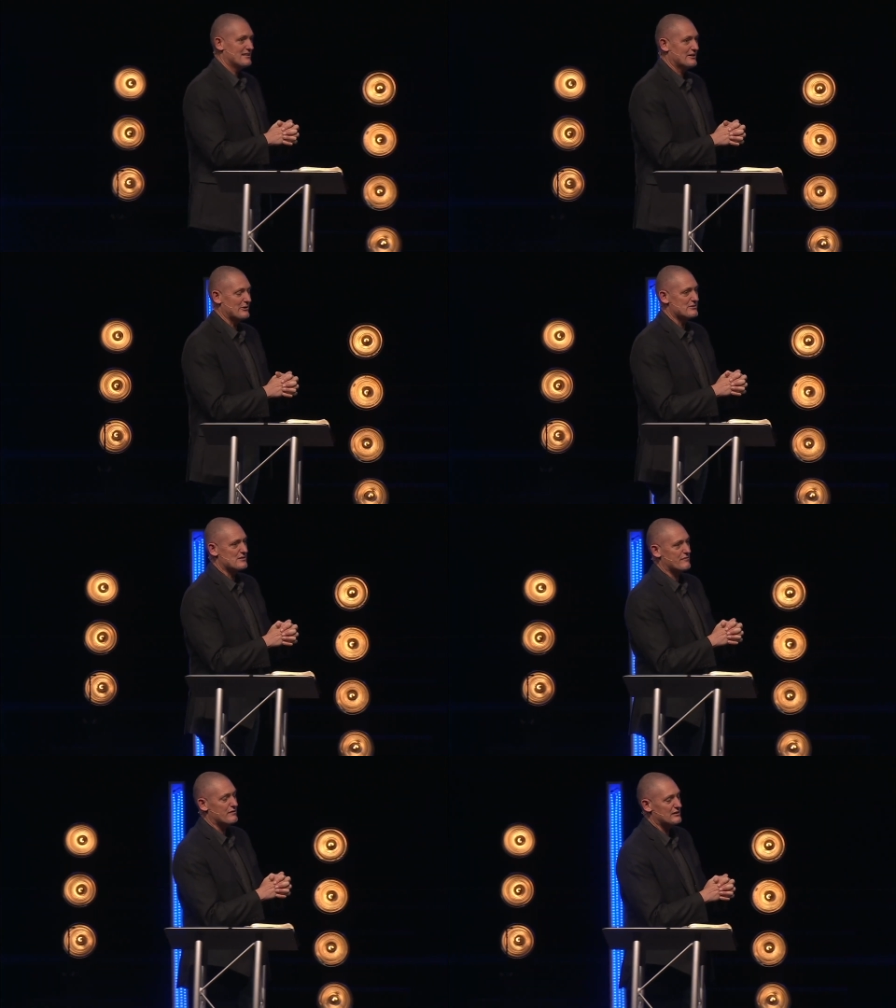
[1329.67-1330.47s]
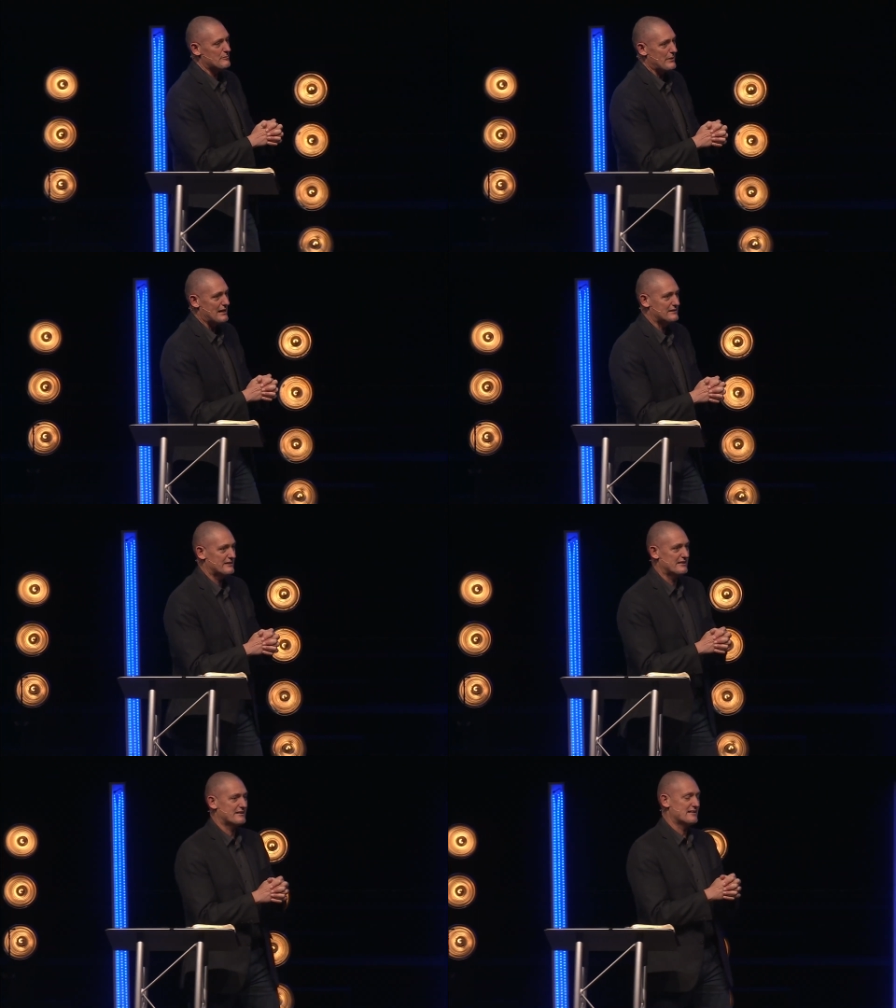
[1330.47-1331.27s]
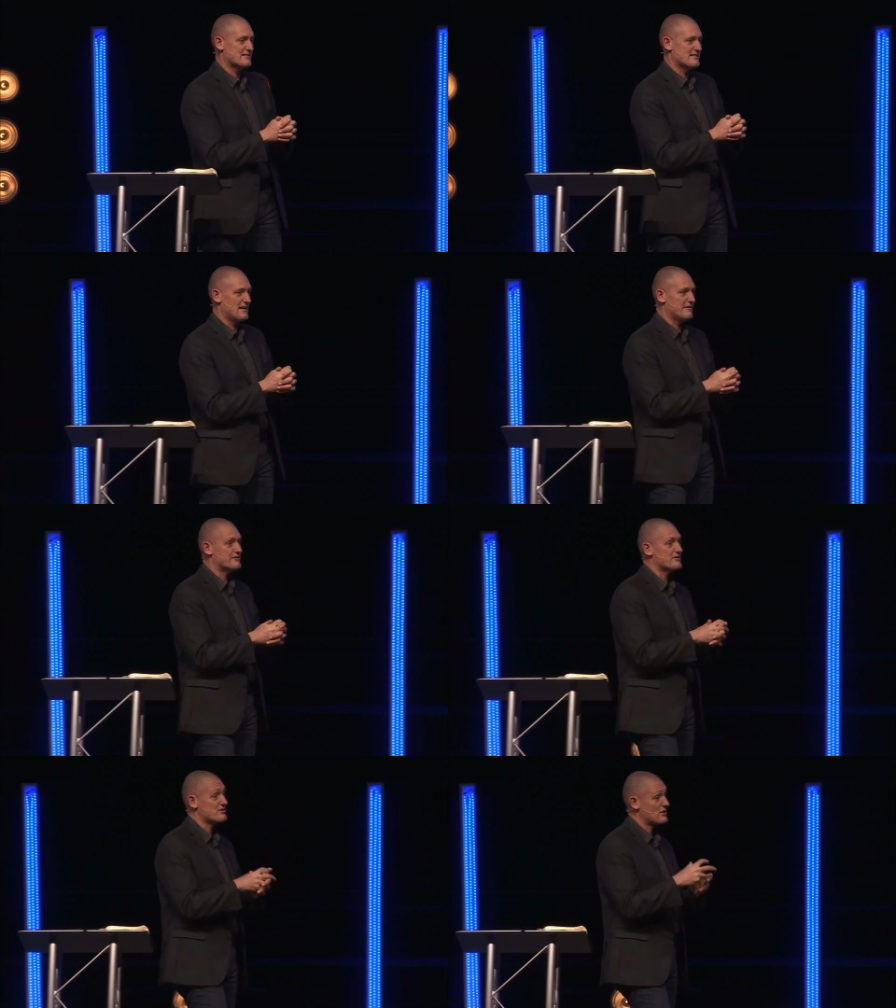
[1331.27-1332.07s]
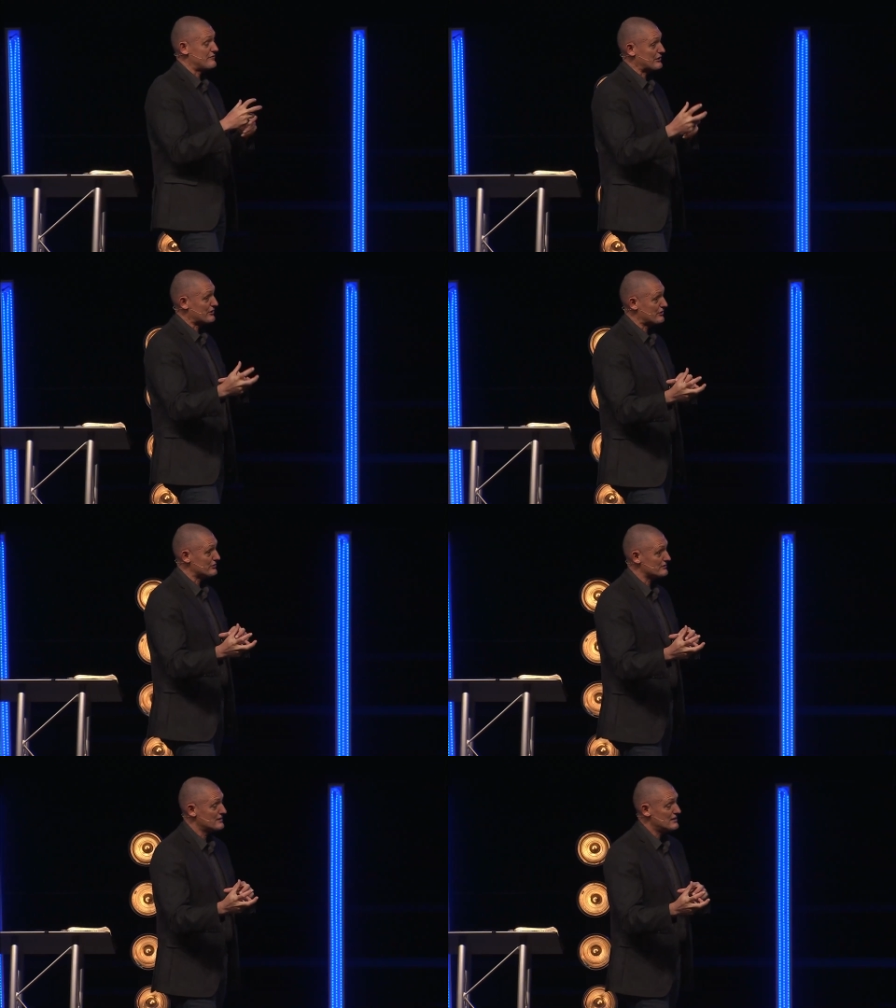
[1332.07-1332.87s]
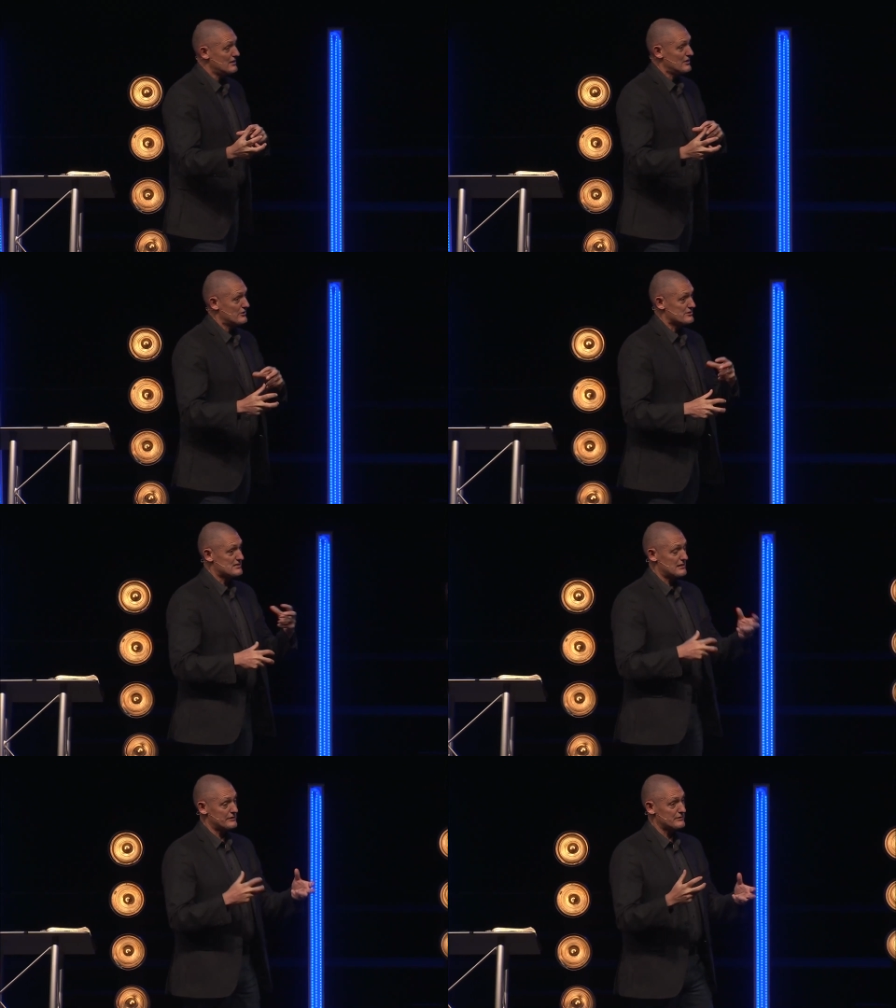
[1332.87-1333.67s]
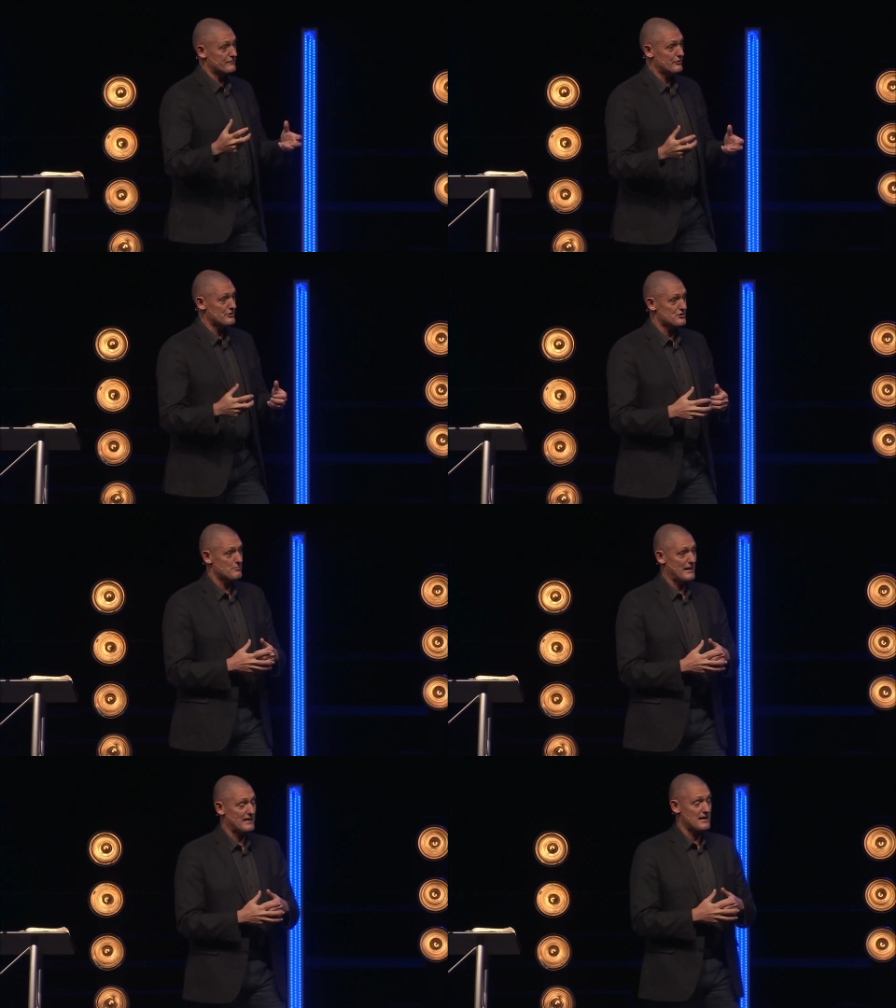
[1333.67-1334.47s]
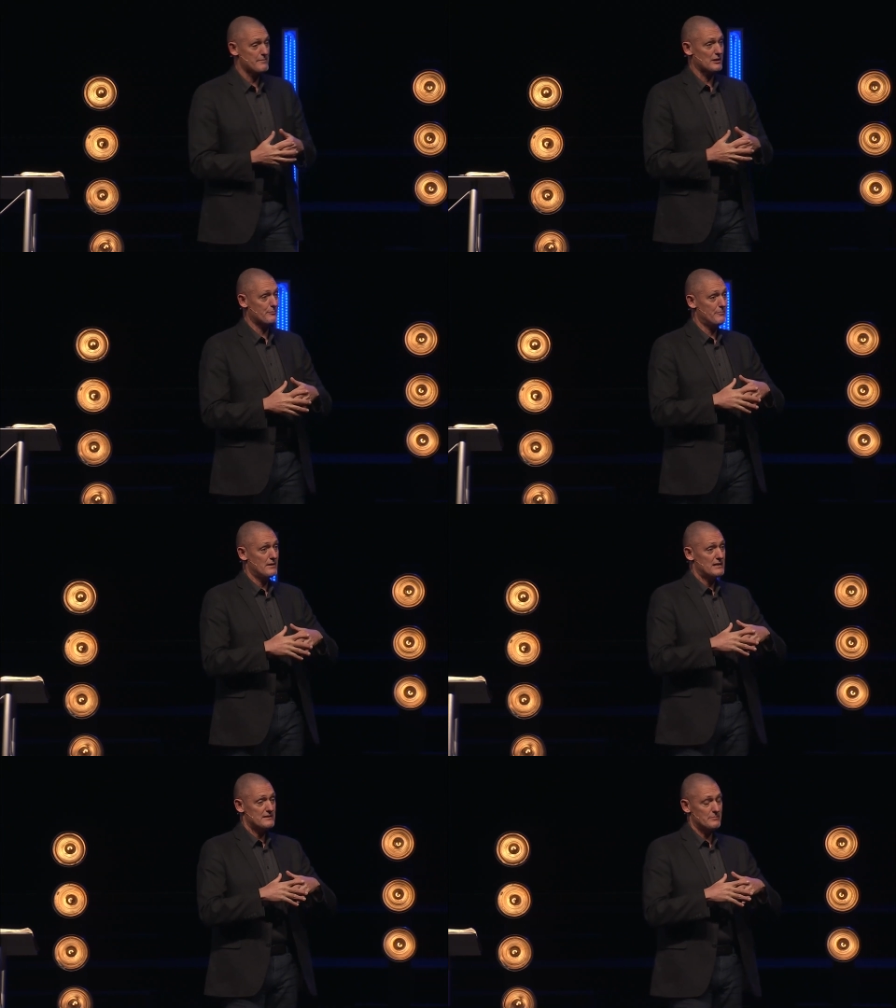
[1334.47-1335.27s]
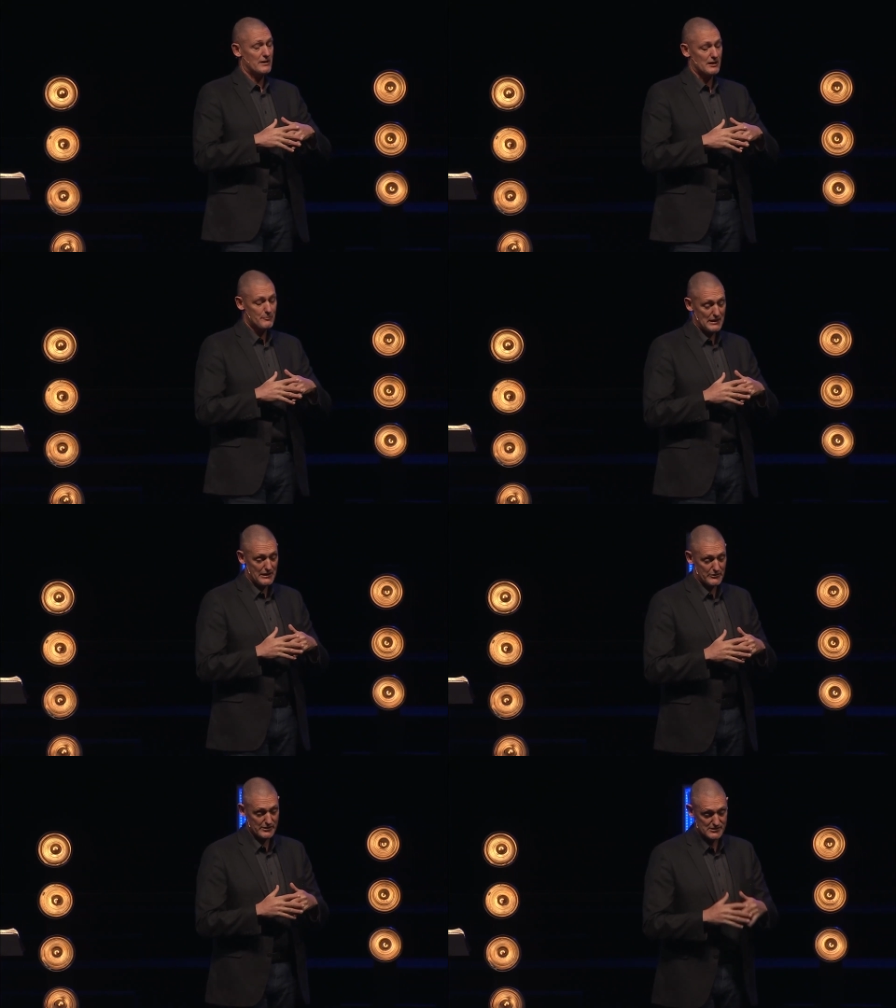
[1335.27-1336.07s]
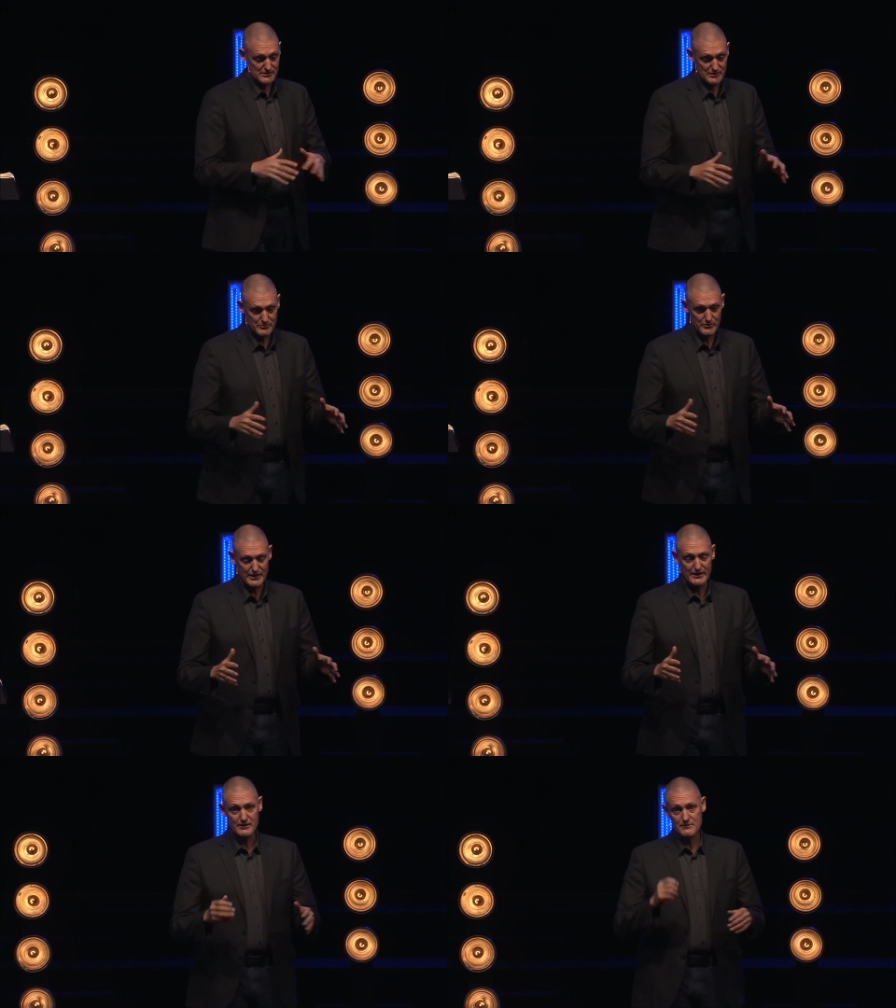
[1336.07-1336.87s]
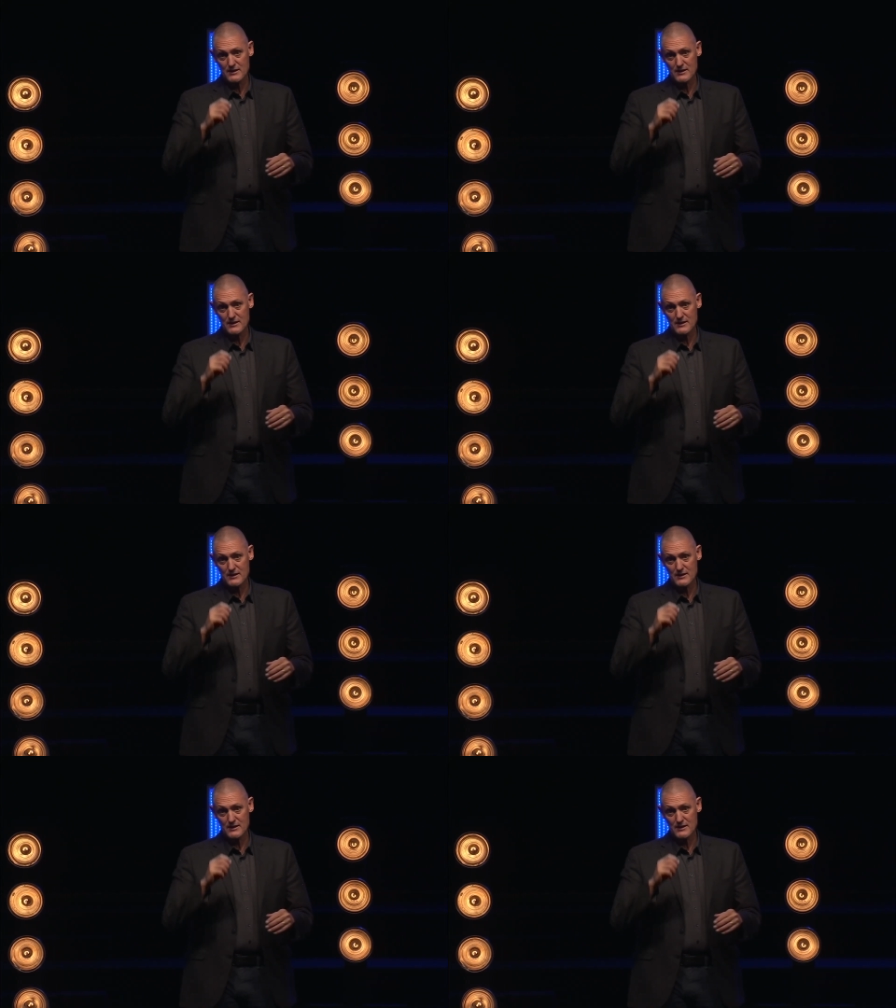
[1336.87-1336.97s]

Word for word: He goes to Philippi. Lydia gets saved, a servant girl who's telling the future by demonic, demonic power is liberated.